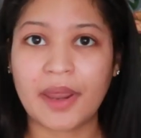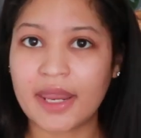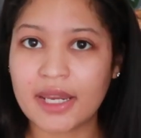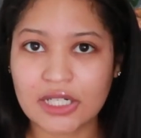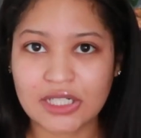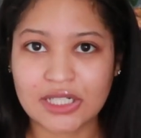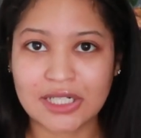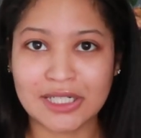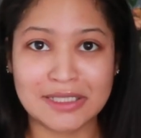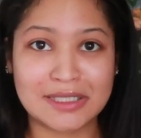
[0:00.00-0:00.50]

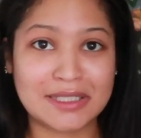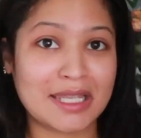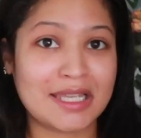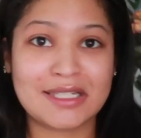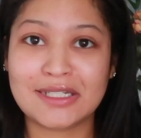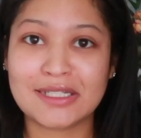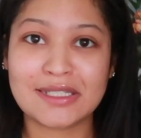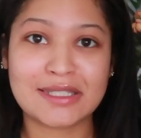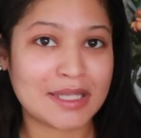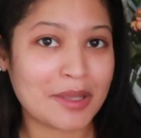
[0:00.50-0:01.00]
patients,
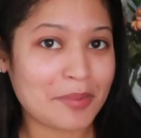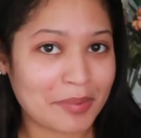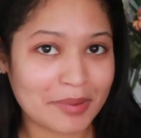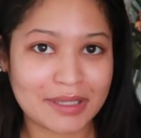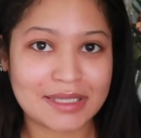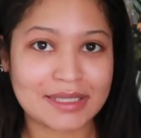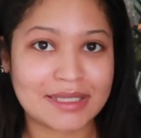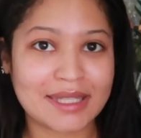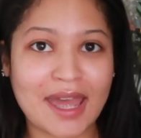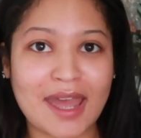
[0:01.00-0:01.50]
like just simple
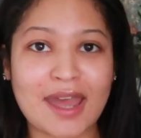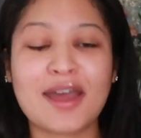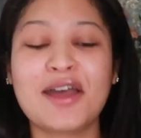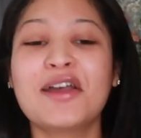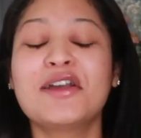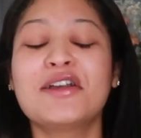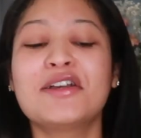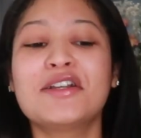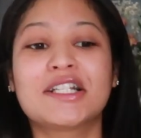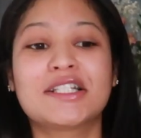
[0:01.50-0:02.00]
as
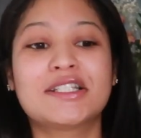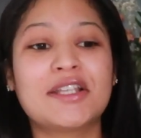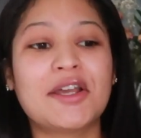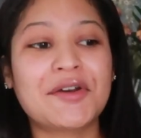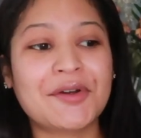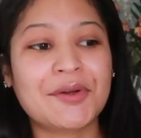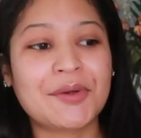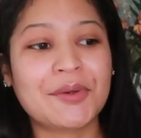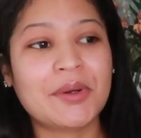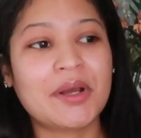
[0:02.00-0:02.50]
that.
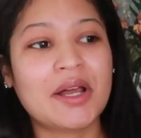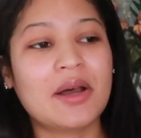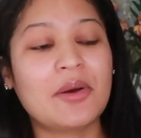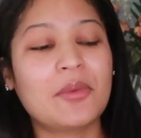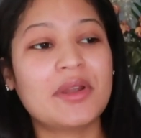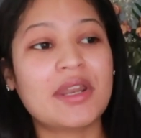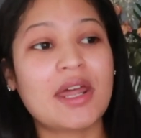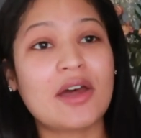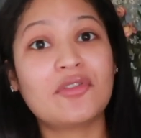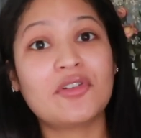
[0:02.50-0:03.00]
So
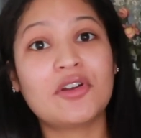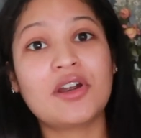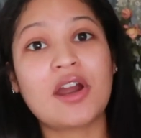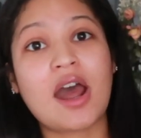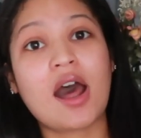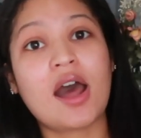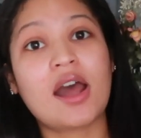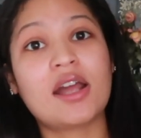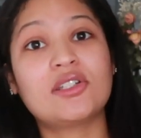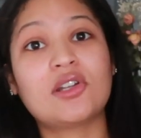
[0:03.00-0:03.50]
whenever
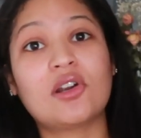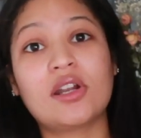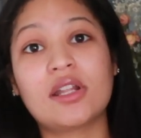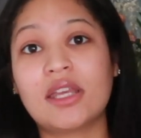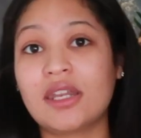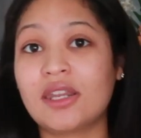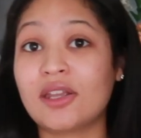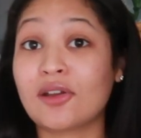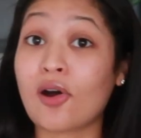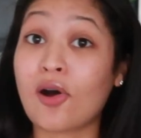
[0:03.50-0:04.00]
I started
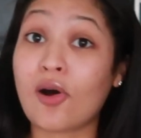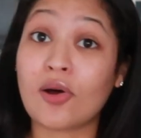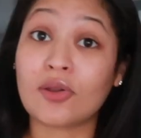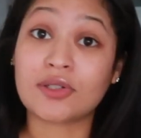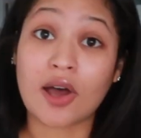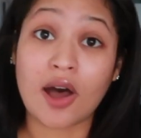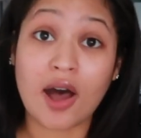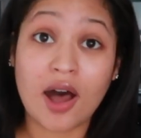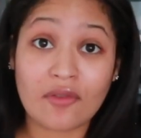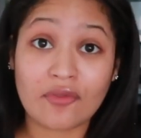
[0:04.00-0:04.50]
getting
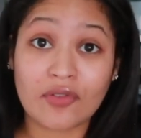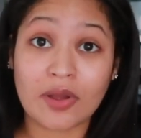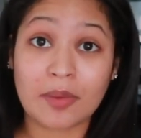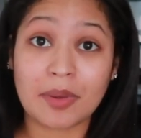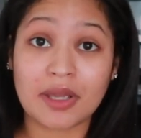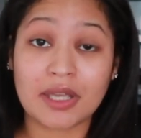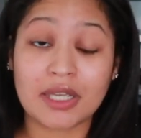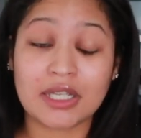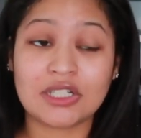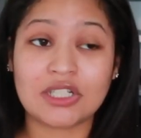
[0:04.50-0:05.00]
called off a
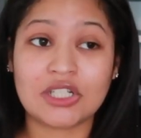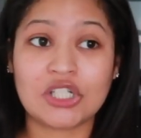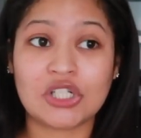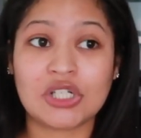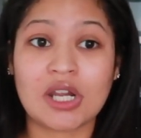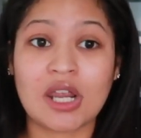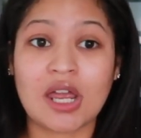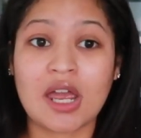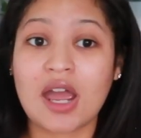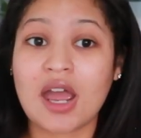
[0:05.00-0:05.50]

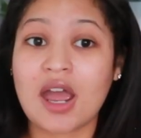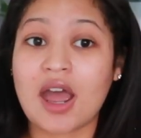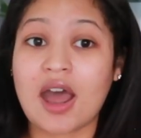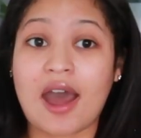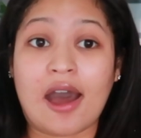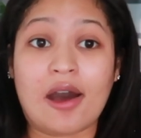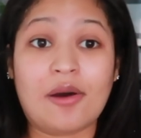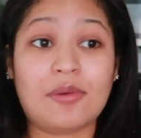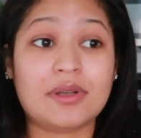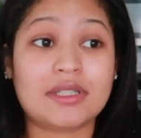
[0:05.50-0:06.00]
bunch,
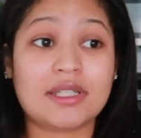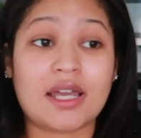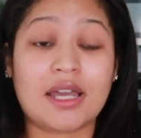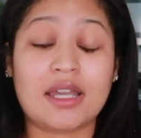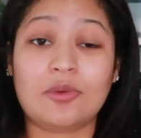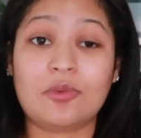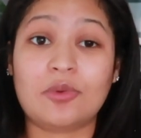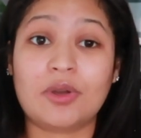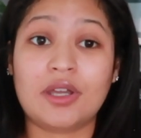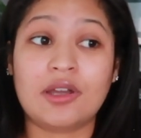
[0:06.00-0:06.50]
I was
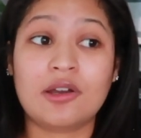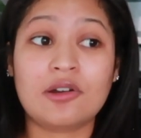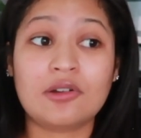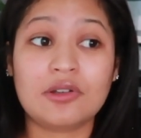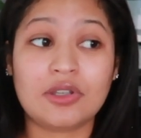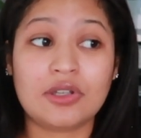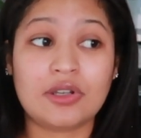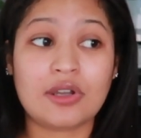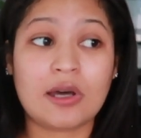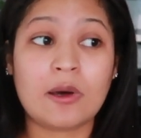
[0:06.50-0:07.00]
like,
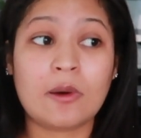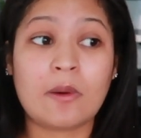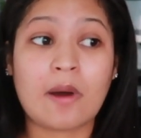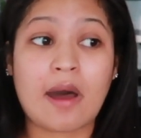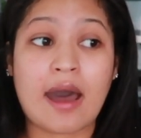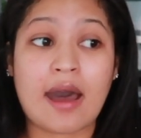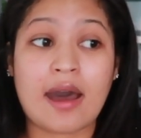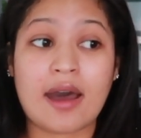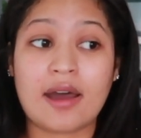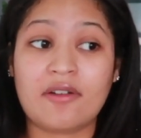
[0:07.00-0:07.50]
well, you know,
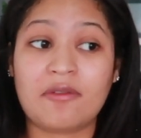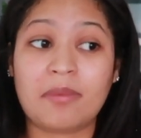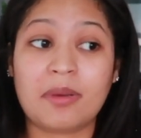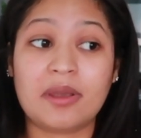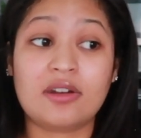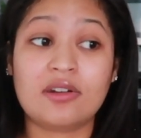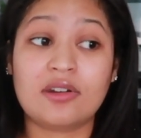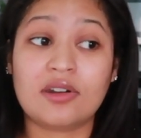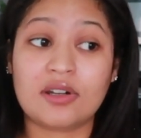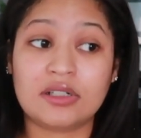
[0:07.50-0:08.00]
I've
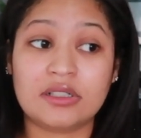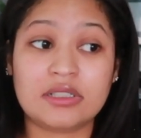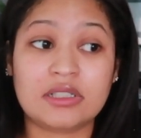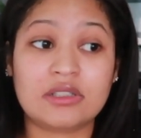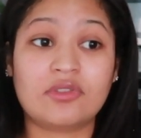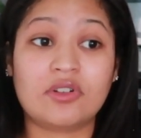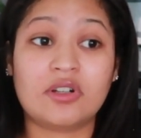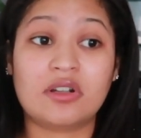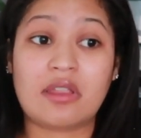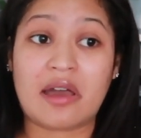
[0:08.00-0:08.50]
been a nurse
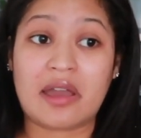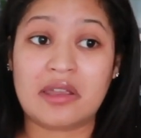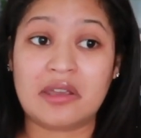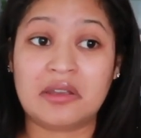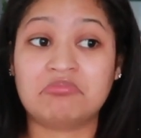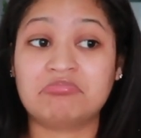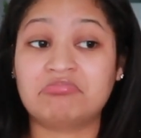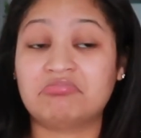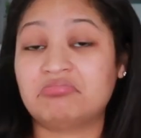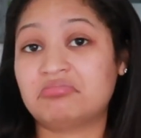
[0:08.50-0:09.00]
for like
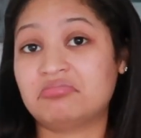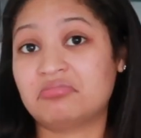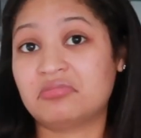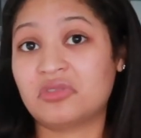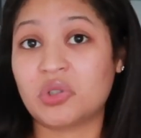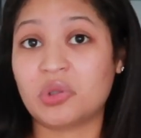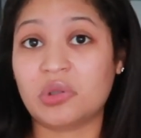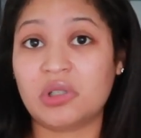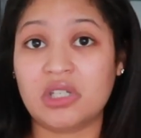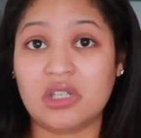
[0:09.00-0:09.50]

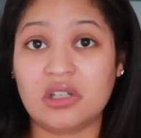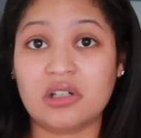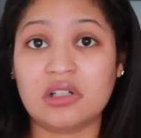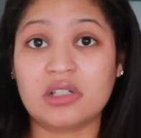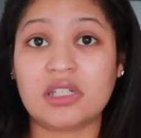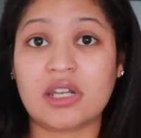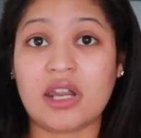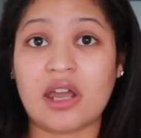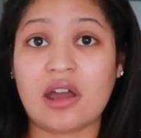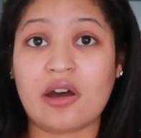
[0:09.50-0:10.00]
three
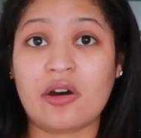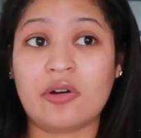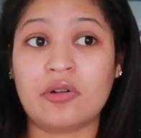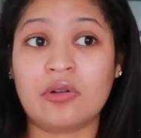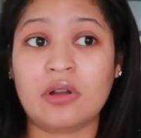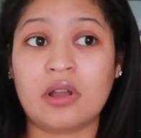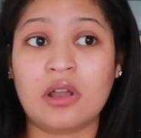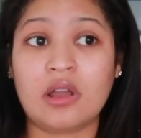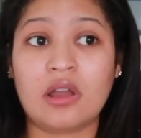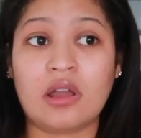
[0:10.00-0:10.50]
years
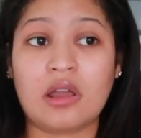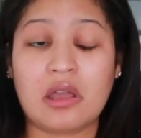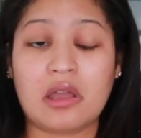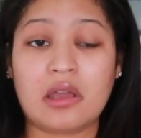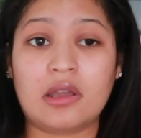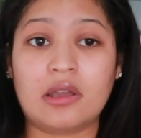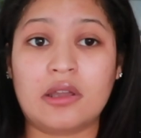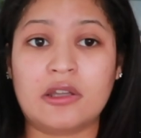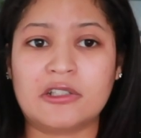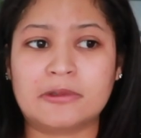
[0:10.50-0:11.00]
now.
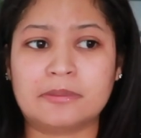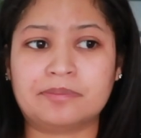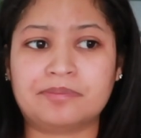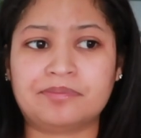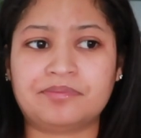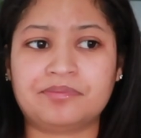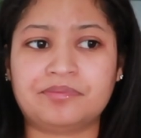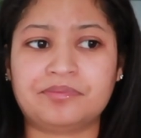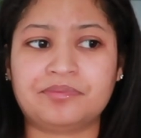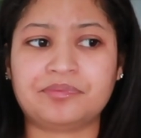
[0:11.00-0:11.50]

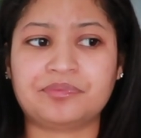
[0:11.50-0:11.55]
Um,